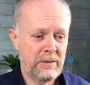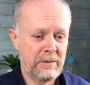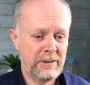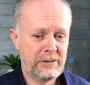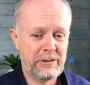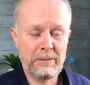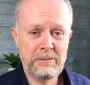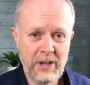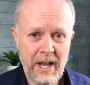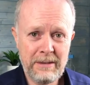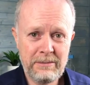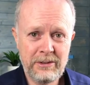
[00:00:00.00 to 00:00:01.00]

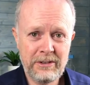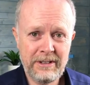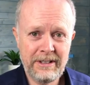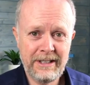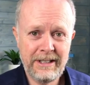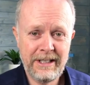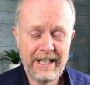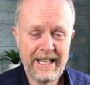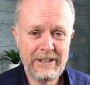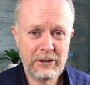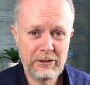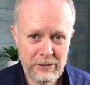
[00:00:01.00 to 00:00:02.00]
Sometimes
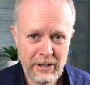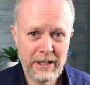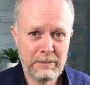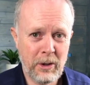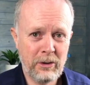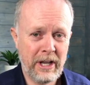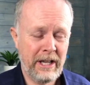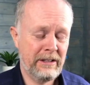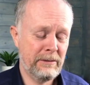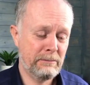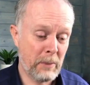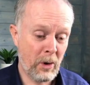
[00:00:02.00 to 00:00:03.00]
it's a tick
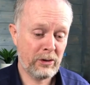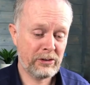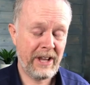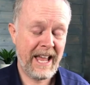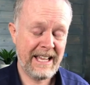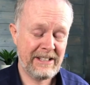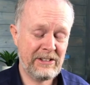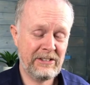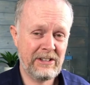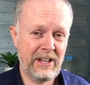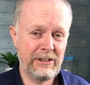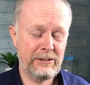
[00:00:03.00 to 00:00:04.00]
box
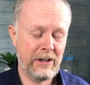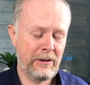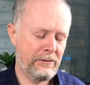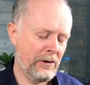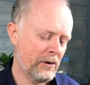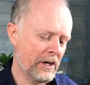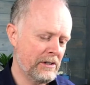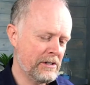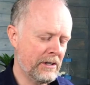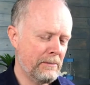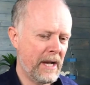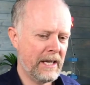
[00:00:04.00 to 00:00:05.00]
exercise. So if you're going to
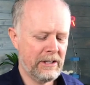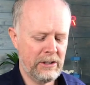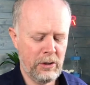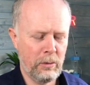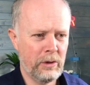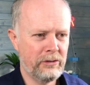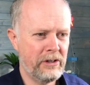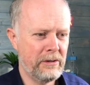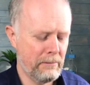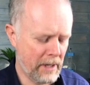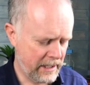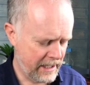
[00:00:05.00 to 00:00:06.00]
the bank and you're wanting
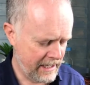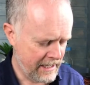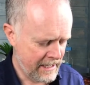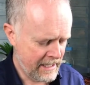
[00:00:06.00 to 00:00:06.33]
money,